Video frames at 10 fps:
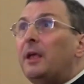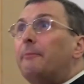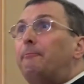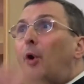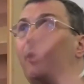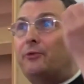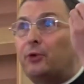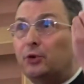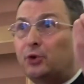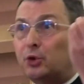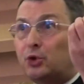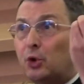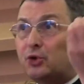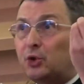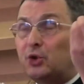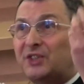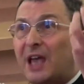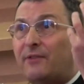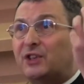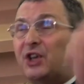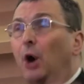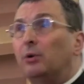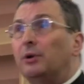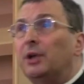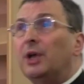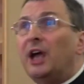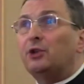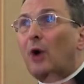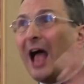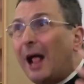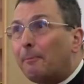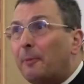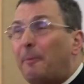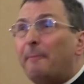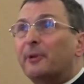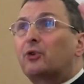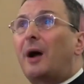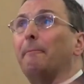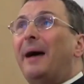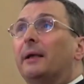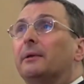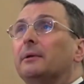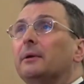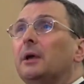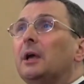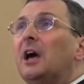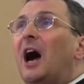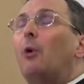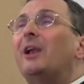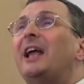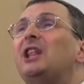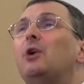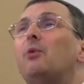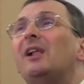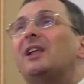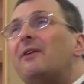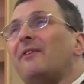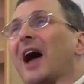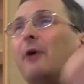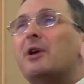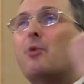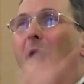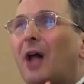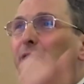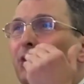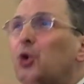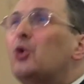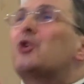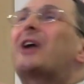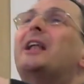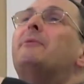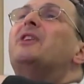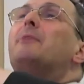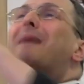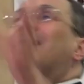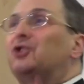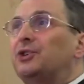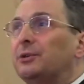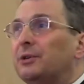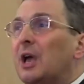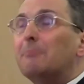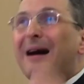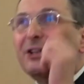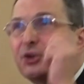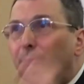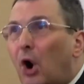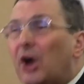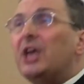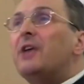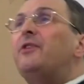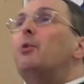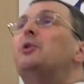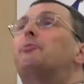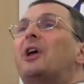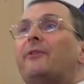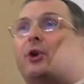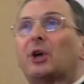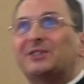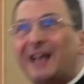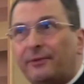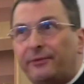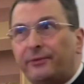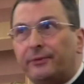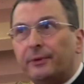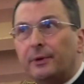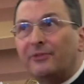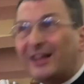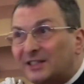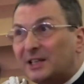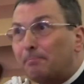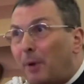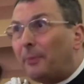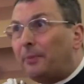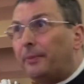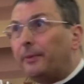to save a soul, and to help the people to come back, Our Lady will give a reward to you you can't even imagine. Much more if you would pray for yourself. That's important.